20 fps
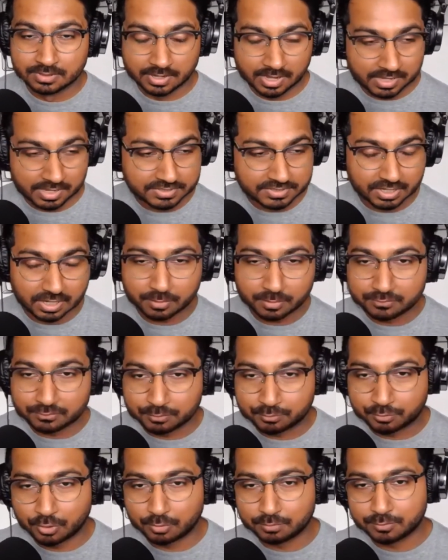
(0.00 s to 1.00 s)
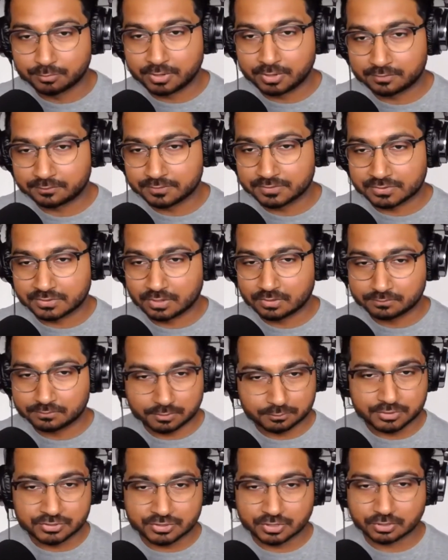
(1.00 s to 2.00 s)
Anytime I have a problem that I have to solve, I
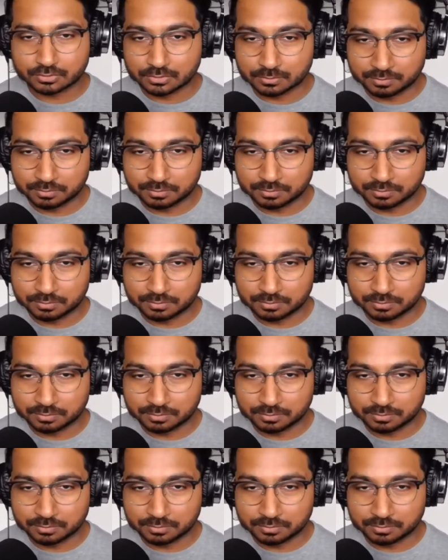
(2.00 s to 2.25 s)
reach out to the